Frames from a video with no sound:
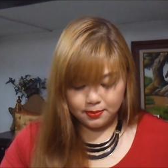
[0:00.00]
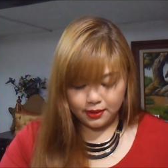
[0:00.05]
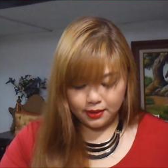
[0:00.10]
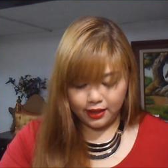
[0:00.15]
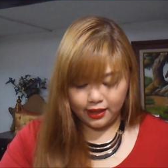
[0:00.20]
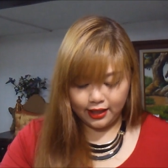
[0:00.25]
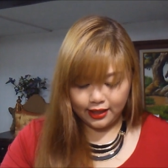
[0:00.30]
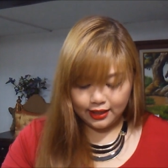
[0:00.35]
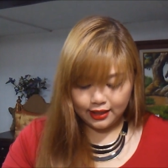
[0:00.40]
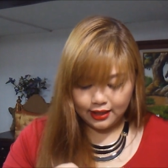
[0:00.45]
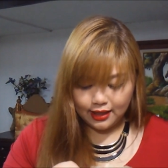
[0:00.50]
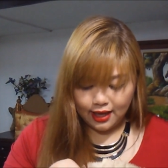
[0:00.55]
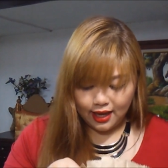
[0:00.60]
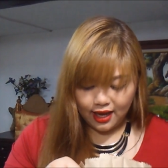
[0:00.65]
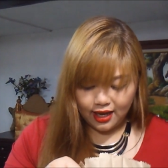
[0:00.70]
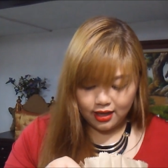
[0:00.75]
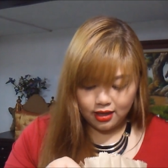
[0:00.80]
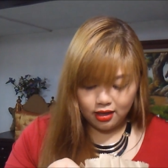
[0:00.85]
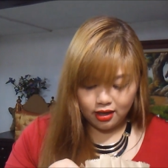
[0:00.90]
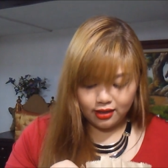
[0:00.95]
but
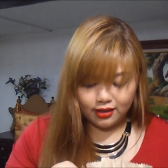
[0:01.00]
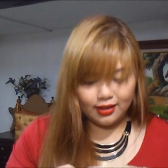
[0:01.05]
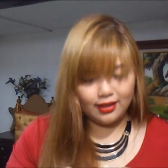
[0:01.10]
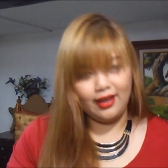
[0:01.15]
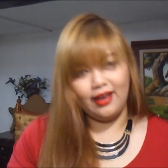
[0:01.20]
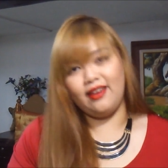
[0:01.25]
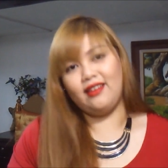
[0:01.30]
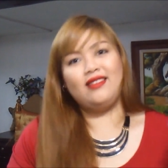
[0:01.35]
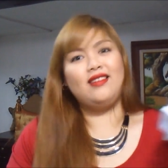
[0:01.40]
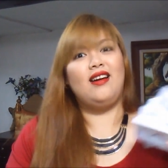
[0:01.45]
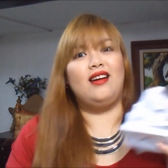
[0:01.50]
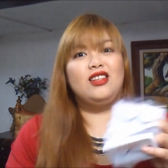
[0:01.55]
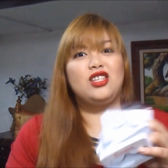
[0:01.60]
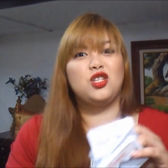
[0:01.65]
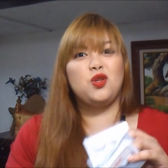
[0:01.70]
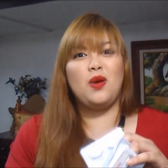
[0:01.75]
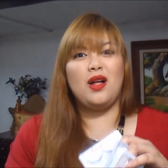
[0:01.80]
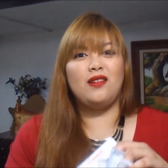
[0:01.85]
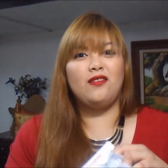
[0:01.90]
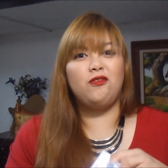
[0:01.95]
I got like yeah,
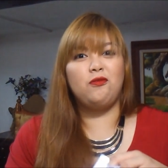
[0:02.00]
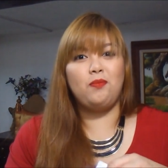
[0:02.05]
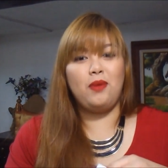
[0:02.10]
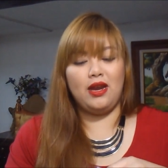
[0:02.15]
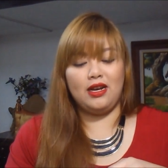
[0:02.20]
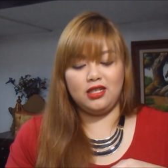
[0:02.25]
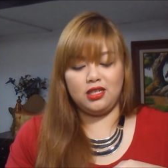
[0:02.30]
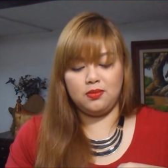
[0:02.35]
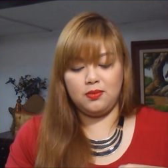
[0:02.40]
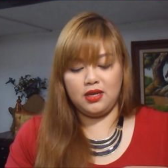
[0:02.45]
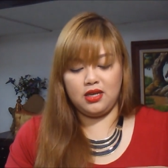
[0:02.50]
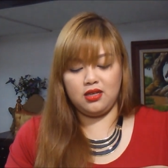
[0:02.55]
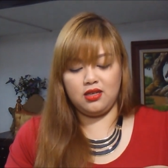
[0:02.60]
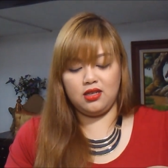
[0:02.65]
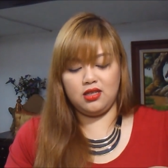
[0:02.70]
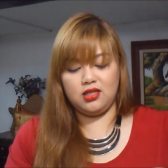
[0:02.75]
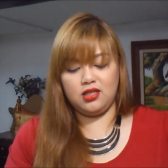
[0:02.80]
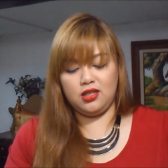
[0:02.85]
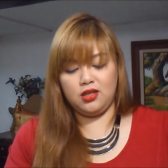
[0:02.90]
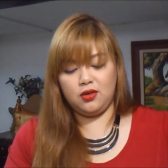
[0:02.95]
12 pairs
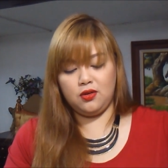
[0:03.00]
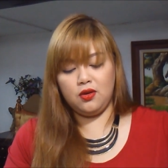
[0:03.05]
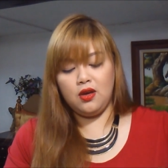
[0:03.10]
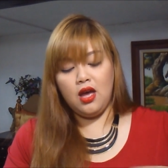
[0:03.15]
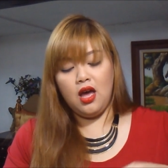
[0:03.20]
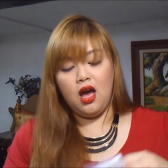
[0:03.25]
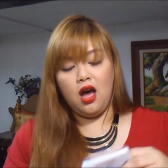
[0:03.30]
because you know